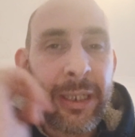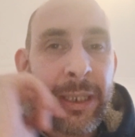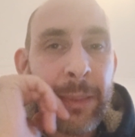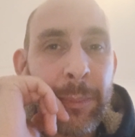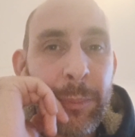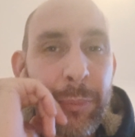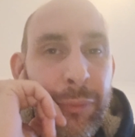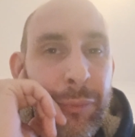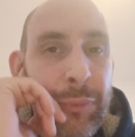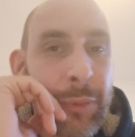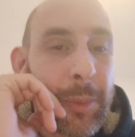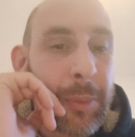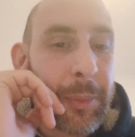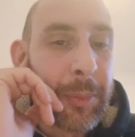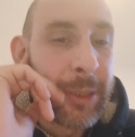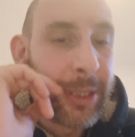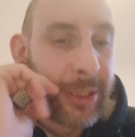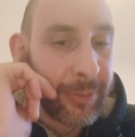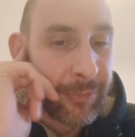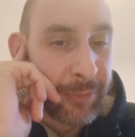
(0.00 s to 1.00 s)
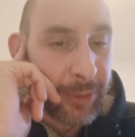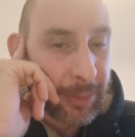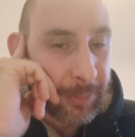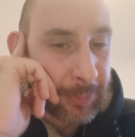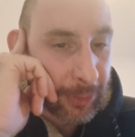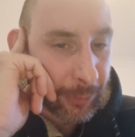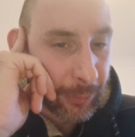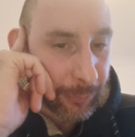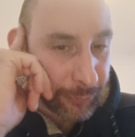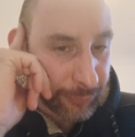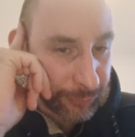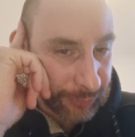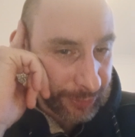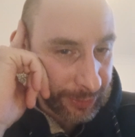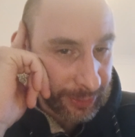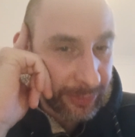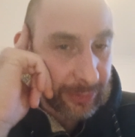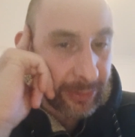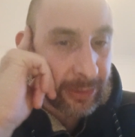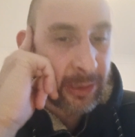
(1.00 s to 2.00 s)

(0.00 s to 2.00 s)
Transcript: and probably the reupholstering.